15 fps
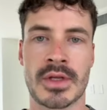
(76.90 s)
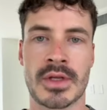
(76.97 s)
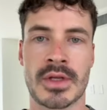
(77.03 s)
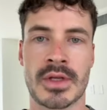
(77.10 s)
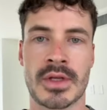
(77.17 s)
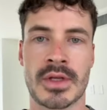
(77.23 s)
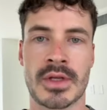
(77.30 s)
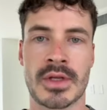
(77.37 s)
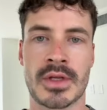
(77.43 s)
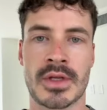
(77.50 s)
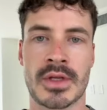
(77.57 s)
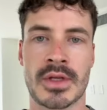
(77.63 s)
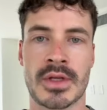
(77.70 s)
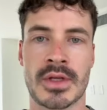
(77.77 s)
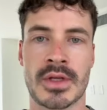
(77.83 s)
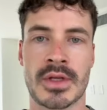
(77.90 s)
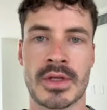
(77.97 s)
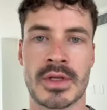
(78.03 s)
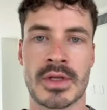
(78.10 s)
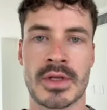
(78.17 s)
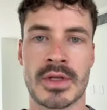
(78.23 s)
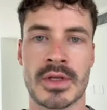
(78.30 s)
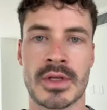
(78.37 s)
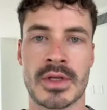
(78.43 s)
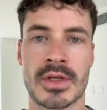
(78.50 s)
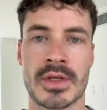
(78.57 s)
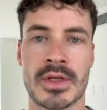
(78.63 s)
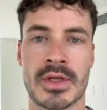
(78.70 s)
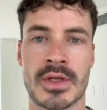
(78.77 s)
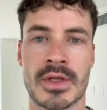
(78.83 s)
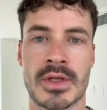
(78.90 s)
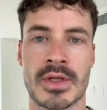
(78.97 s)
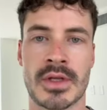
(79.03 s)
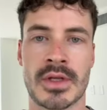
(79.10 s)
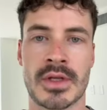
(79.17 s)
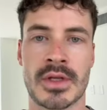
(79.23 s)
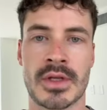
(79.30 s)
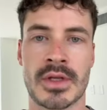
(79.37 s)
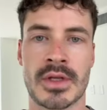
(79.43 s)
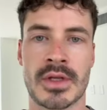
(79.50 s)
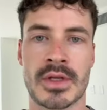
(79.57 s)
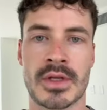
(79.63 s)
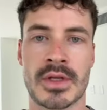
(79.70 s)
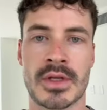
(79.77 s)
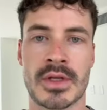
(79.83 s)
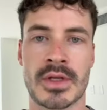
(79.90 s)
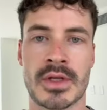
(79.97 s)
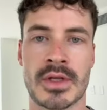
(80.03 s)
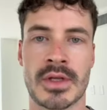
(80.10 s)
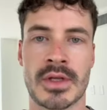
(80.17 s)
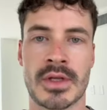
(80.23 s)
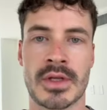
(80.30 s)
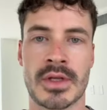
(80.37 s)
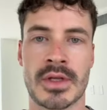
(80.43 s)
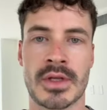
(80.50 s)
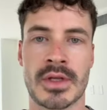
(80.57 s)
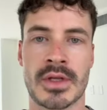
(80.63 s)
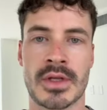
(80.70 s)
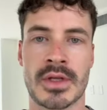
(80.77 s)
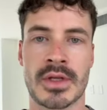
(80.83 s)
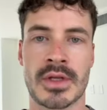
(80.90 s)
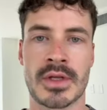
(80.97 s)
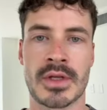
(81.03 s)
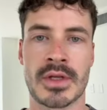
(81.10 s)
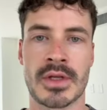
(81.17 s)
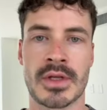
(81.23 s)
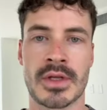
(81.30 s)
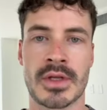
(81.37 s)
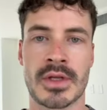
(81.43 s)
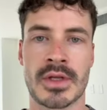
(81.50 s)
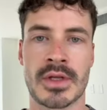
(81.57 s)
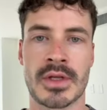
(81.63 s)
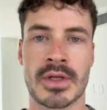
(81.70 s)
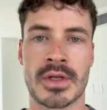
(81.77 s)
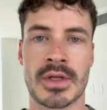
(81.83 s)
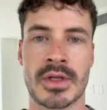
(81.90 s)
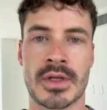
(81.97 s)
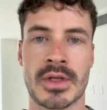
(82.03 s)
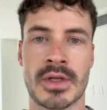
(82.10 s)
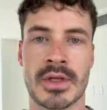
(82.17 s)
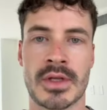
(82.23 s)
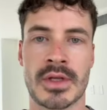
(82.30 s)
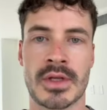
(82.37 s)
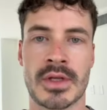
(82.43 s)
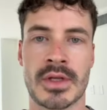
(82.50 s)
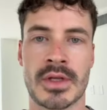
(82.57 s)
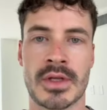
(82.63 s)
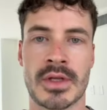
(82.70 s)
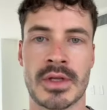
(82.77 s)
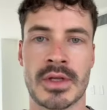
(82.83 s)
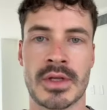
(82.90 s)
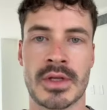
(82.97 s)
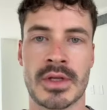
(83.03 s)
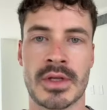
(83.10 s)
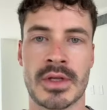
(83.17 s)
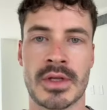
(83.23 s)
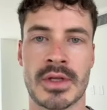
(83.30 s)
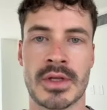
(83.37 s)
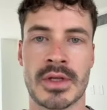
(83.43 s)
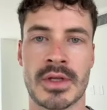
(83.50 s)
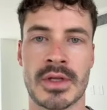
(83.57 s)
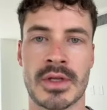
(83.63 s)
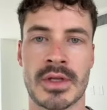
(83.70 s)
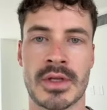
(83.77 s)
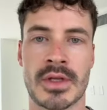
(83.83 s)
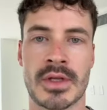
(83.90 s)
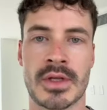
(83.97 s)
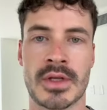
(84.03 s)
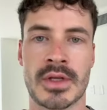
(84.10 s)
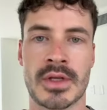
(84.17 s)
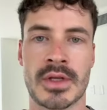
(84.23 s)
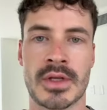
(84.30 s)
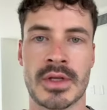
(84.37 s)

[no speech]